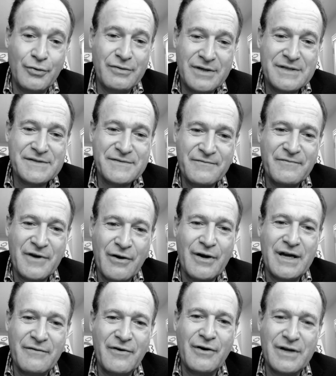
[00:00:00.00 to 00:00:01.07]
Mm-hmm. It's
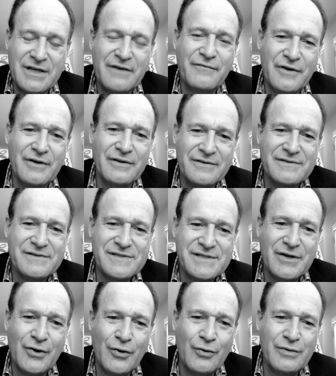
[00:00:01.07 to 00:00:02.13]
very, very difficult. Mm-hmm.
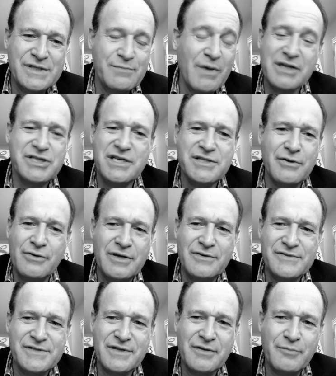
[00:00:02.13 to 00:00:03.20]
So it's much easier to
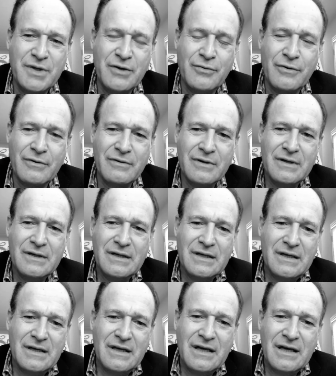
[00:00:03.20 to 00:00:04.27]
use the computer.
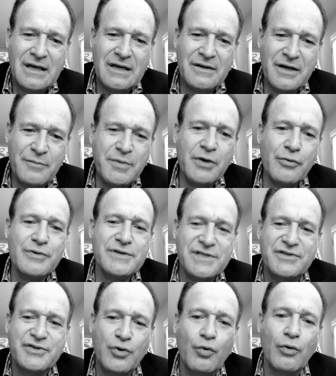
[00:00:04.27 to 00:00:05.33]
Mm-hmm. The computer is
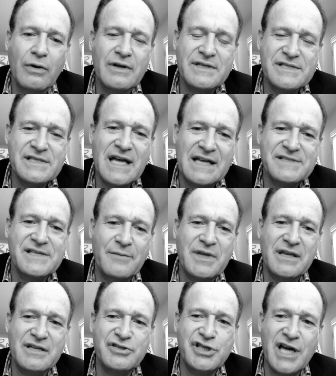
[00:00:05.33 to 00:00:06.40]
a tool. It's not
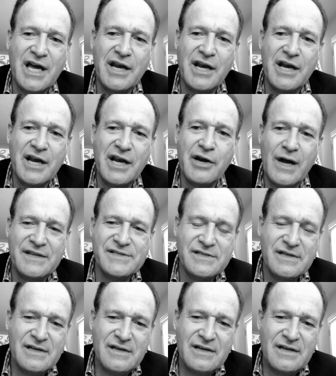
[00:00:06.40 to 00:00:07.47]
something that generates.
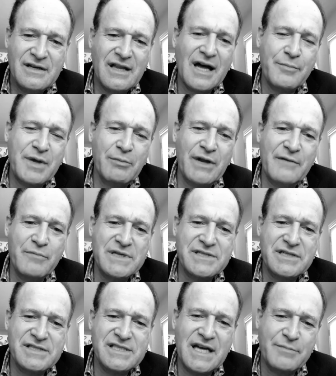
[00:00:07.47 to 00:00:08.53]
A lot of people have
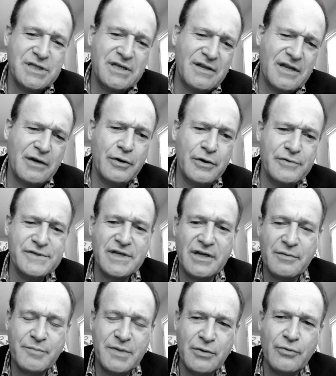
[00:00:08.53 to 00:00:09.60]
misconception. They think you're using a
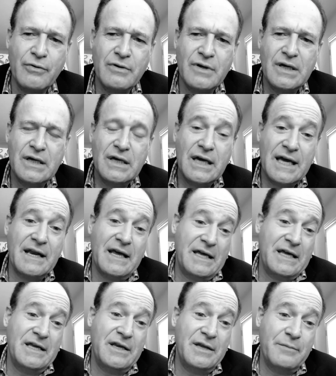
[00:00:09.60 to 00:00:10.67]
computer. And
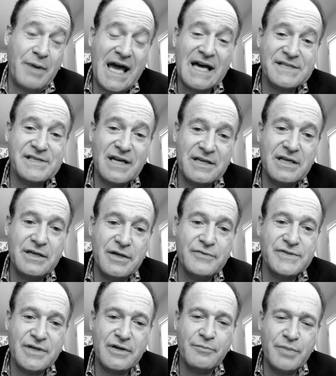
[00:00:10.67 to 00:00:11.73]
in the past, I did
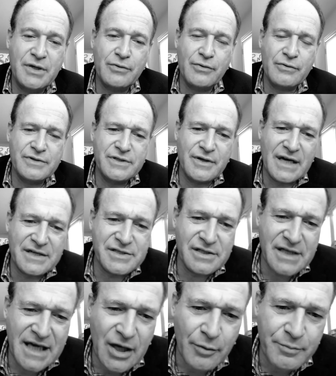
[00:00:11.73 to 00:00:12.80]
use a computer to
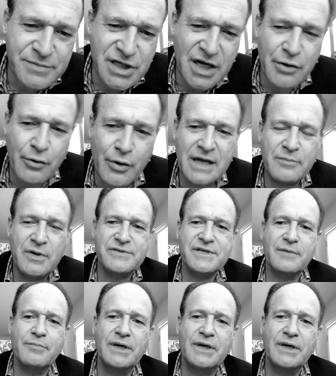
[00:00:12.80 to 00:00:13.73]
actually help generate music.